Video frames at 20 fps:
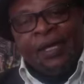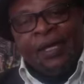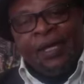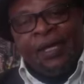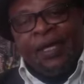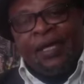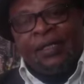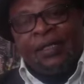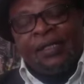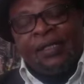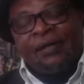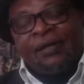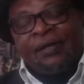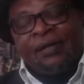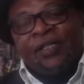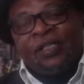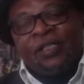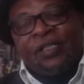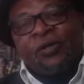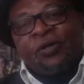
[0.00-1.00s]
and
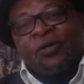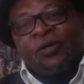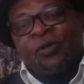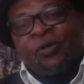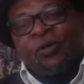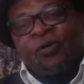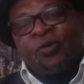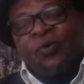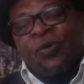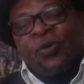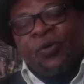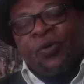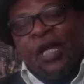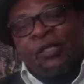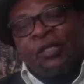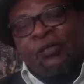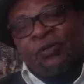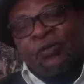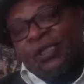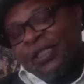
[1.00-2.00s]
even though we
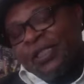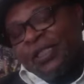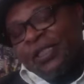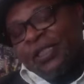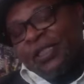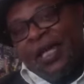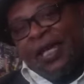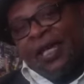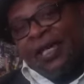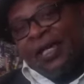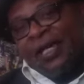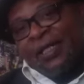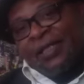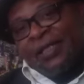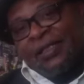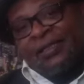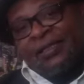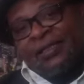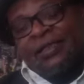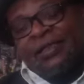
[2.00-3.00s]
are looking
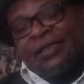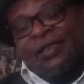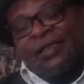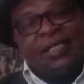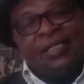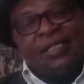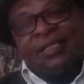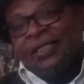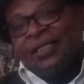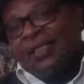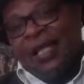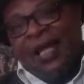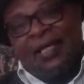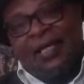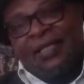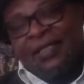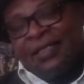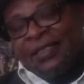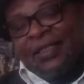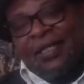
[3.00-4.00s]
at jazz
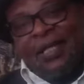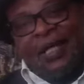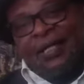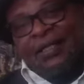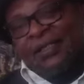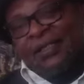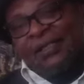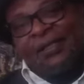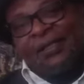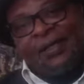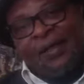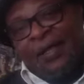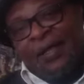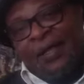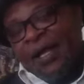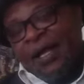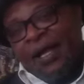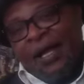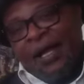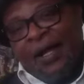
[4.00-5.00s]
internationally,
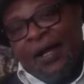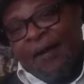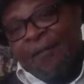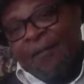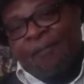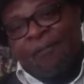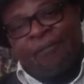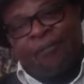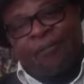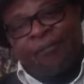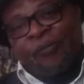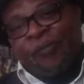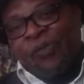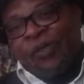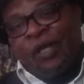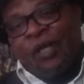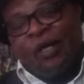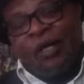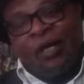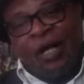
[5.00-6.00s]
um,
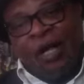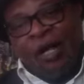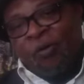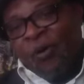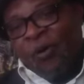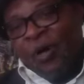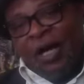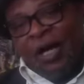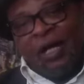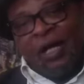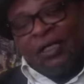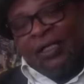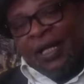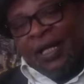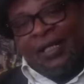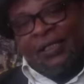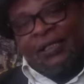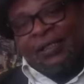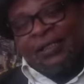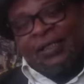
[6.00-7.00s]
our
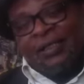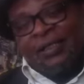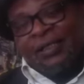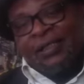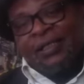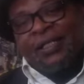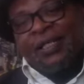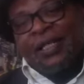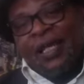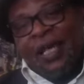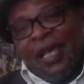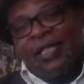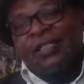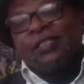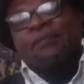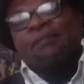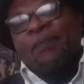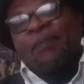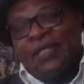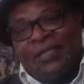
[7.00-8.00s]
nineteen
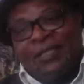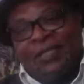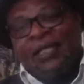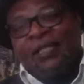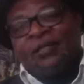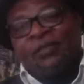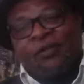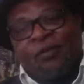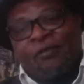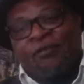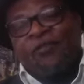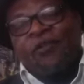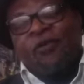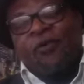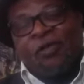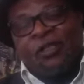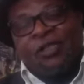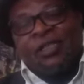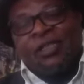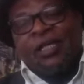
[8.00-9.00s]
eight percent of
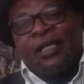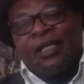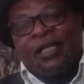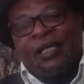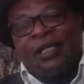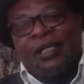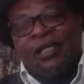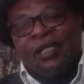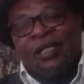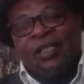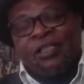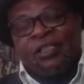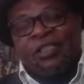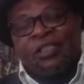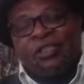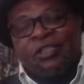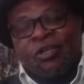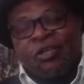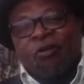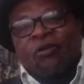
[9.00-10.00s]
all the
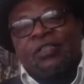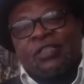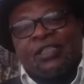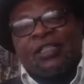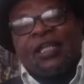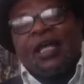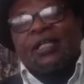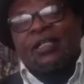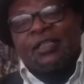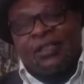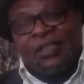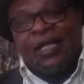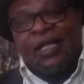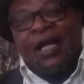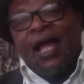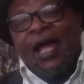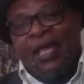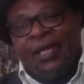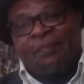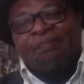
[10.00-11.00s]
songs that
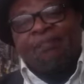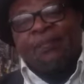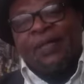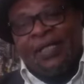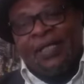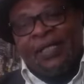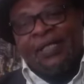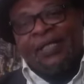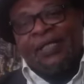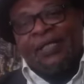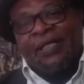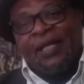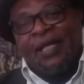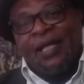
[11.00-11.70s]
I play